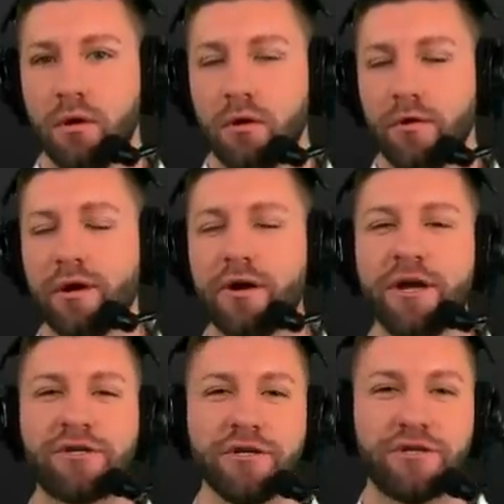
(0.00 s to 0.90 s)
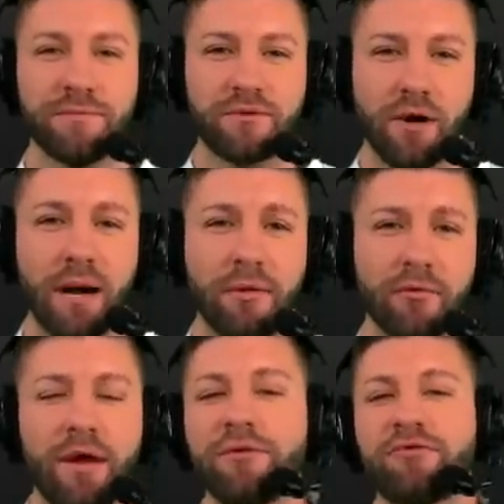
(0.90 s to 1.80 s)
Raider Nation, subscribe to the
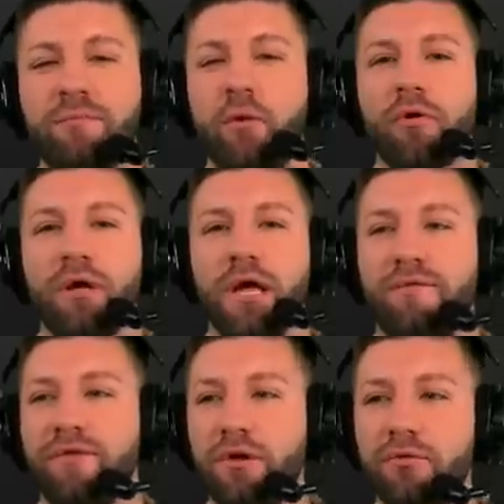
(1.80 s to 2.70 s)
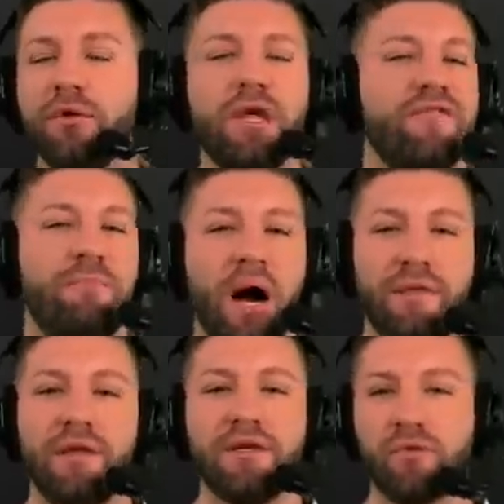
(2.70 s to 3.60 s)
Raiders Report if you live by
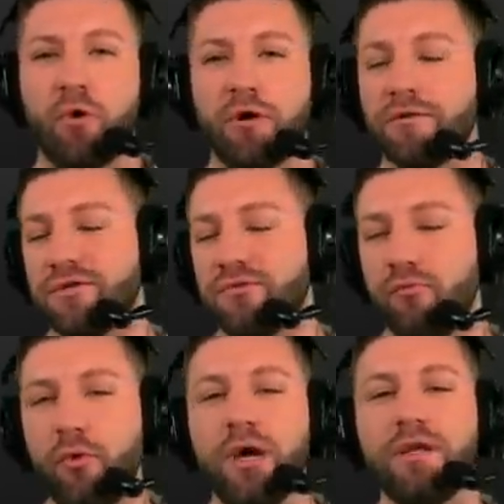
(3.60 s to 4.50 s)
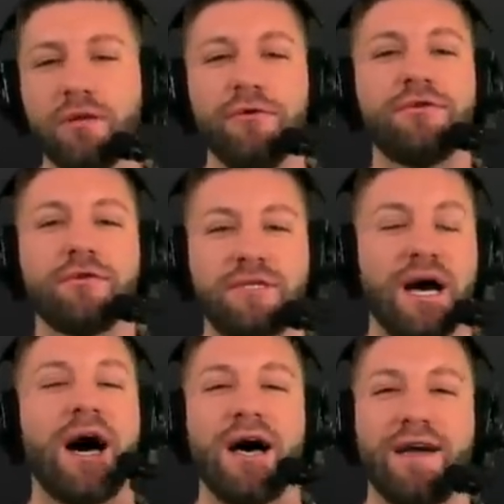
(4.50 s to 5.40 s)
these words. Win, lose, or
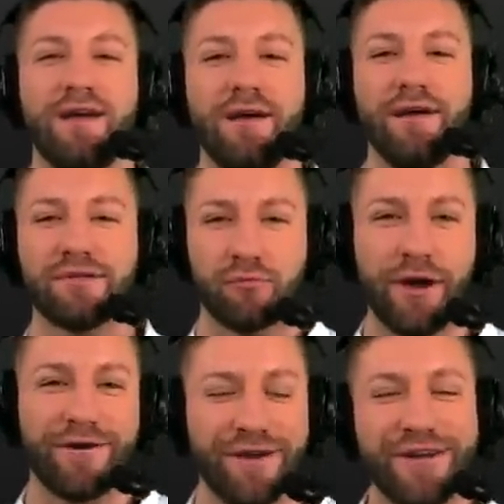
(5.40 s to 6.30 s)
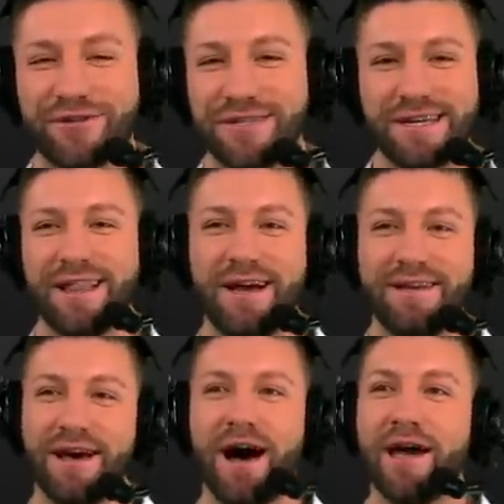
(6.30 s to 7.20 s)
tie, it's Raider Nation till I
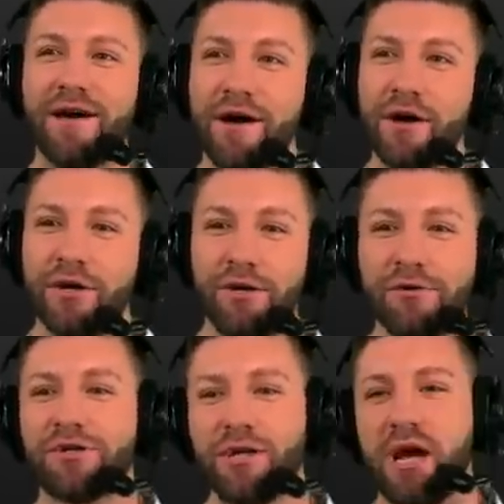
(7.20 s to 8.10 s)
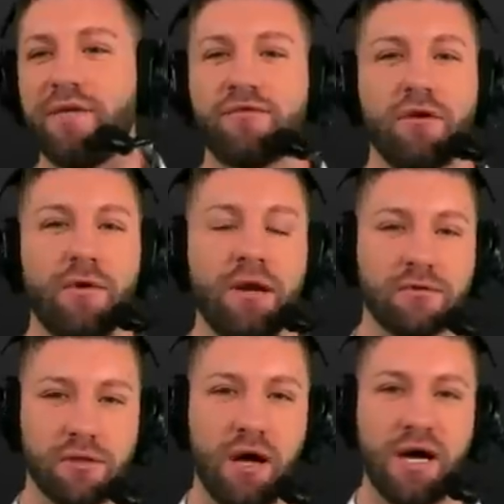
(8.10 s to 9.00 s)
die. Usually, after a
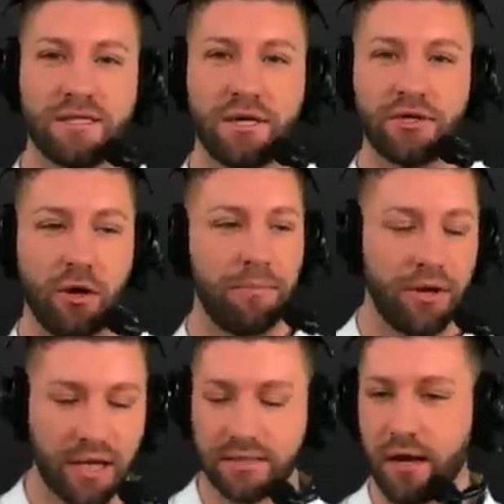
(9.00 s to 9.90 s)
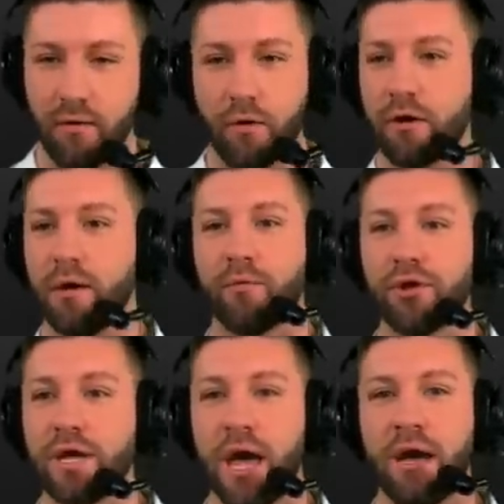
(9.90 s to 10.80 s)
Raiders loss, I show up the next day at work. I'm
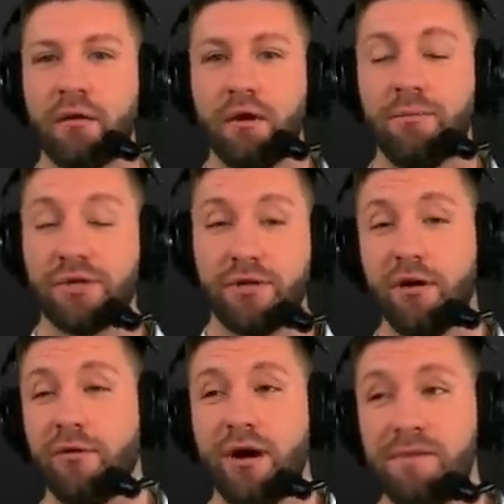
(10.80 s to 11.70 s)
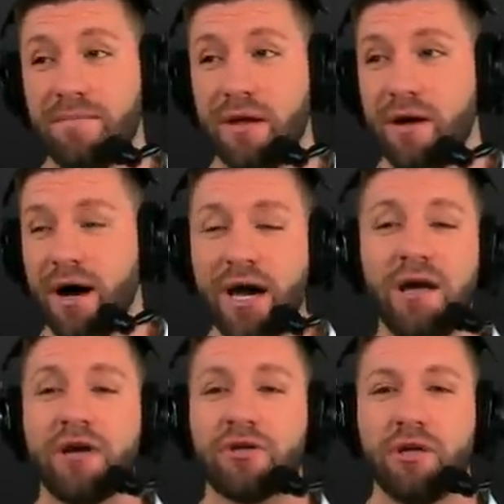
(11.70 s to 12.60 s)
really angry, but you know what? I
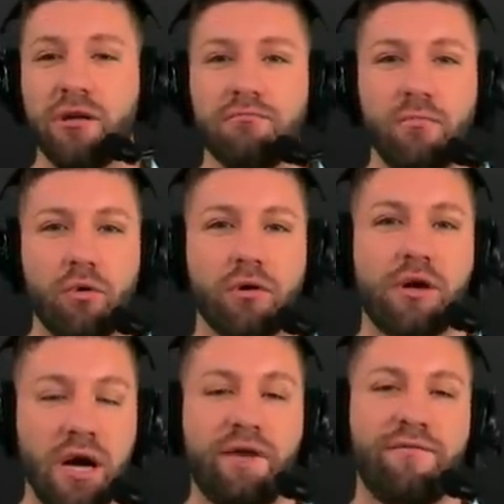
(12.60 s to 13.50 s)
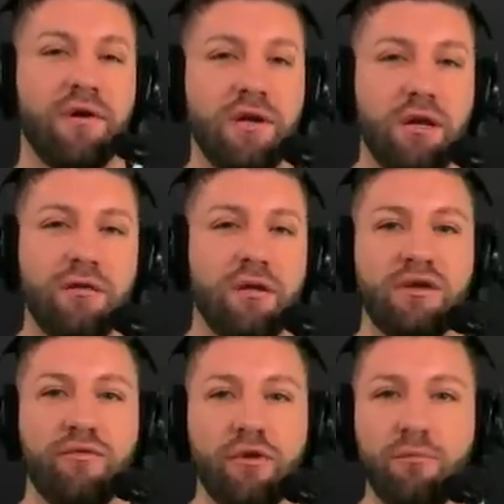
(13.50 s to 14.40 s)
actually am more confident in
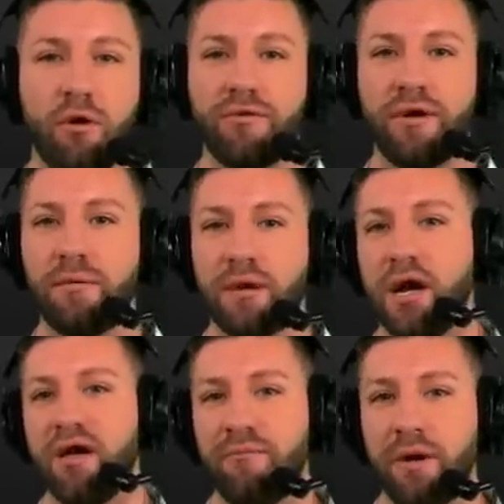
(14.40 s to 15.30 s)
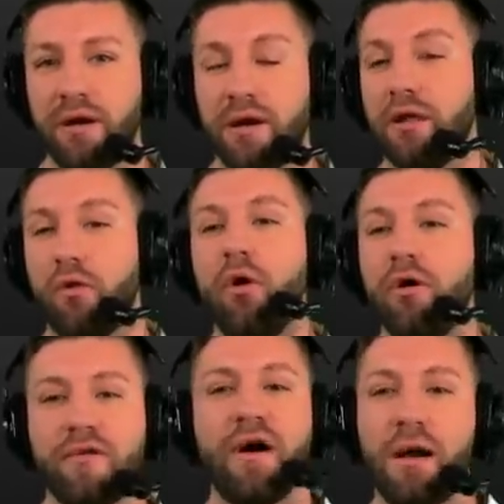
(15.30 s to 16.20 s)
this football team than I have been in a
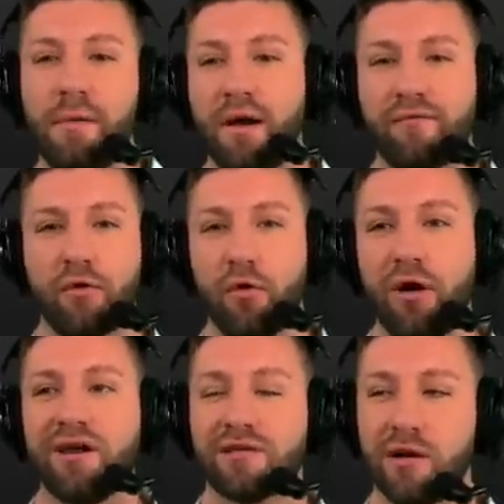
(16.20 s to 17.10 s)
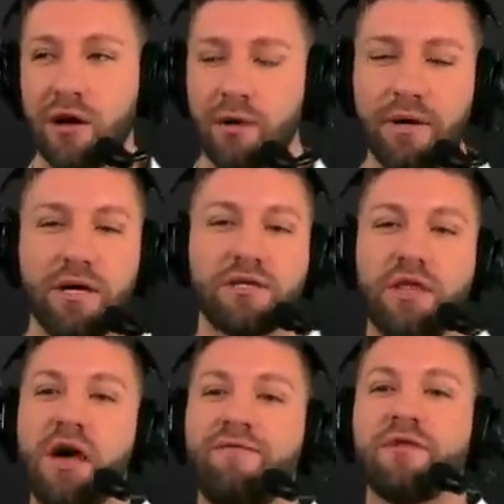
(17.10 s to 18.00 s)
long time after a loss because of
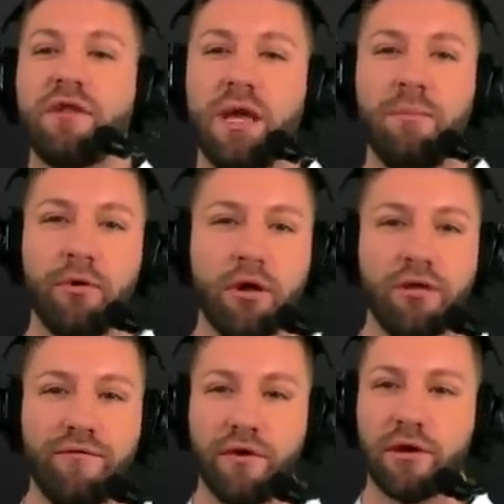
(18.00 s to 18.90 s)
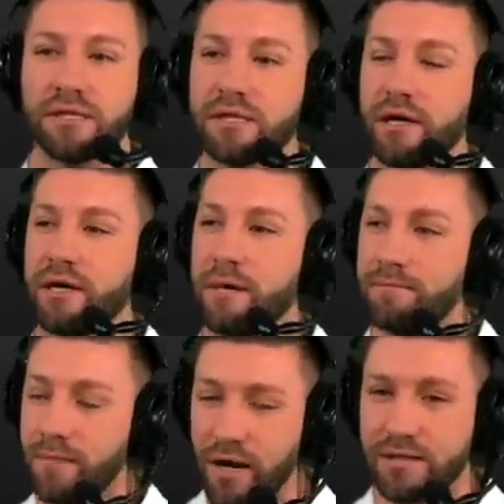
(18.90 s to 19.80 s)
the effort that they put on the field on Sunday.
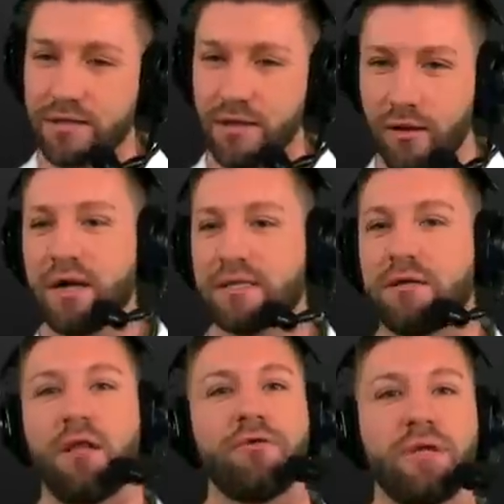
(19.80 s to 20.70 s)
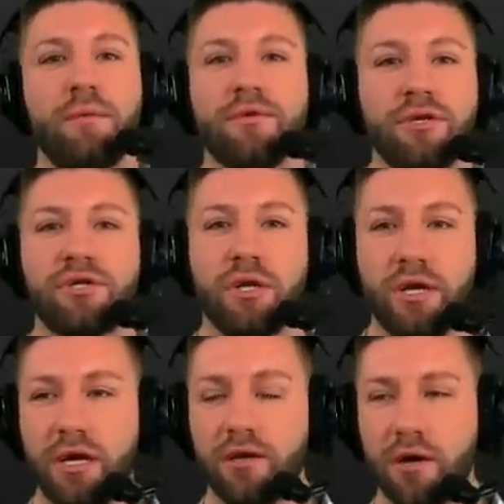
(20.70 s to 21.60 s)
Yes, you lost another double digit
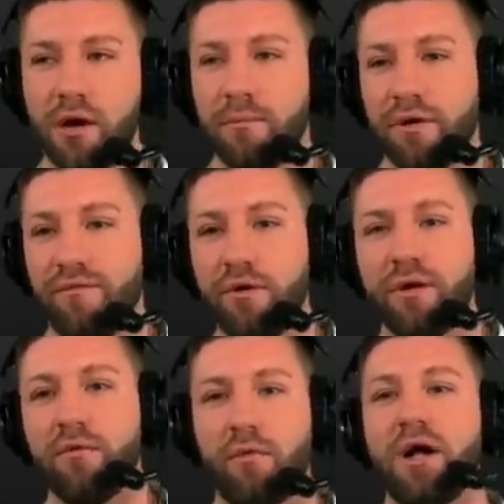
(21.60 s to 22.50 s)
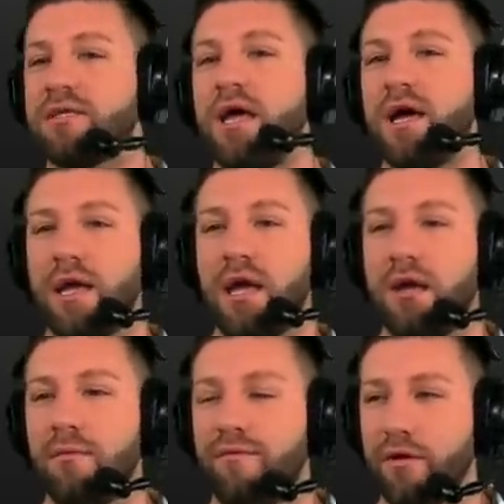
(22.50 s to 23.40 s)
lead, but if you didn't watch that
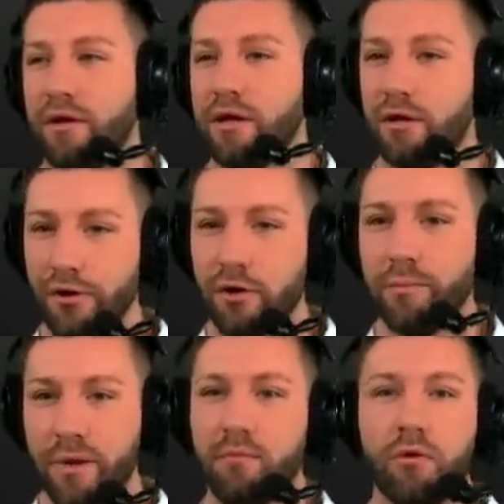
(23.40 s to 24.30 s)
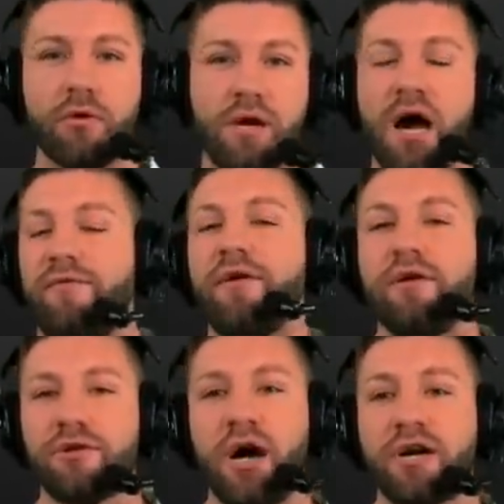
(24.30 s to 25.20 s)
game feeling a little bit more confident
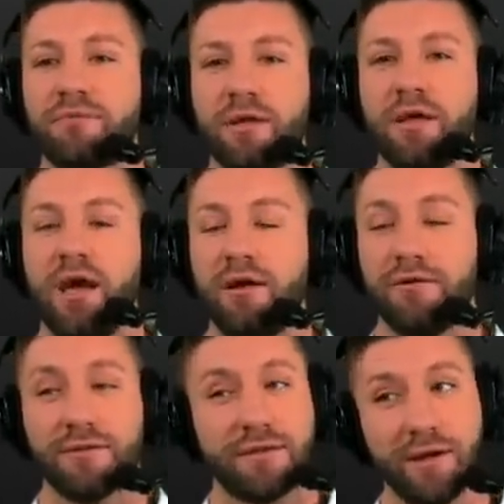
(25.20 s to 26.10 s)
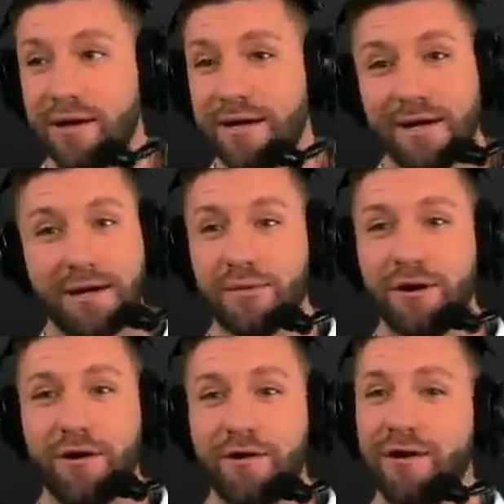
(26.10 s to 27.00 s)
in Josh McDaniels, I'm
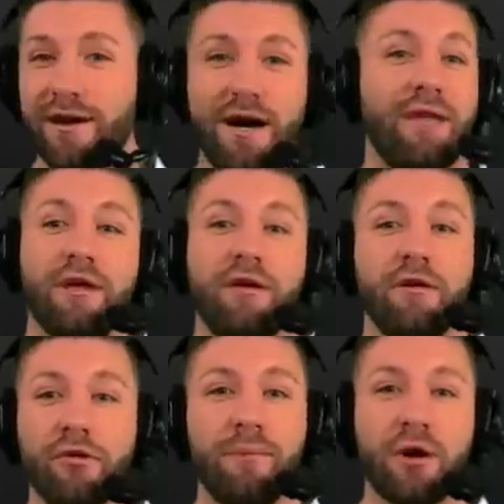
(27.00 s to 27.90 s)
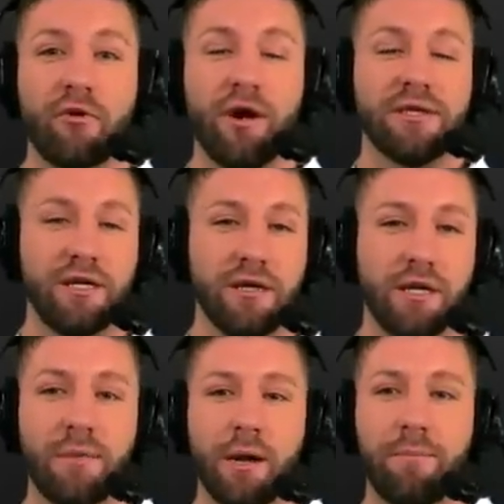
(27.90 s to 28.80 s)
sorry, I think you're a little bit crazy.
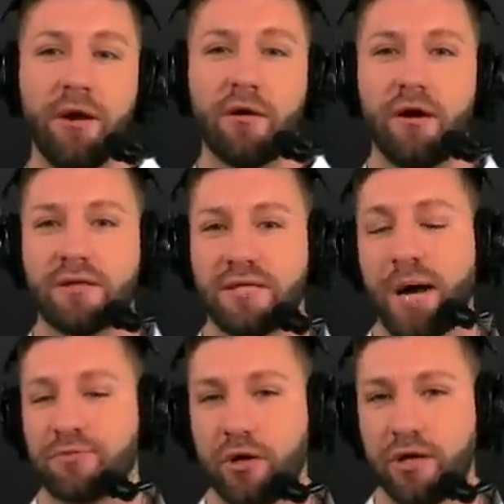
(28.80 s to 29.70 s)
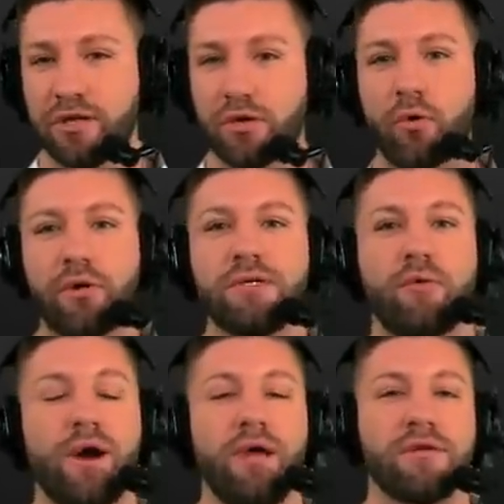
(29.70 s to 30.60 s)
Coming up here, our top trending stories
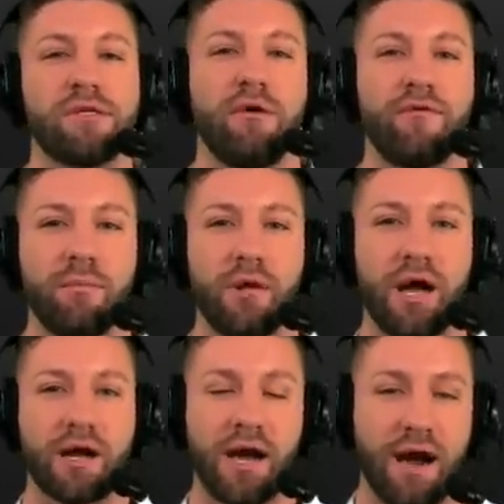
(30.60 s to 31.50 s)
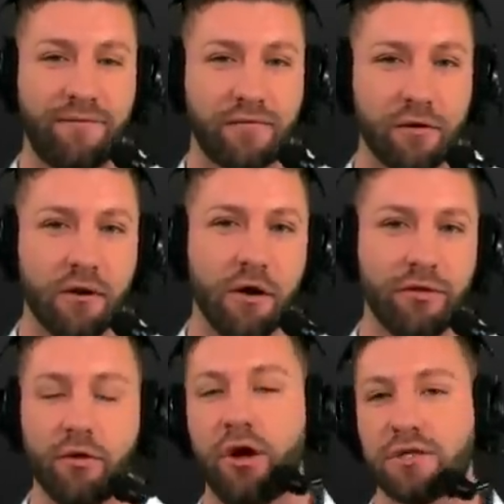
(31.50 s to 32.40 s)
around the silver and black after
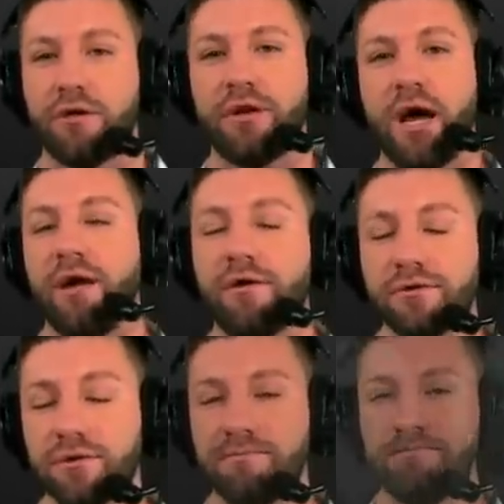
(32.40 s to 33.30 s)
their loss to the Niners.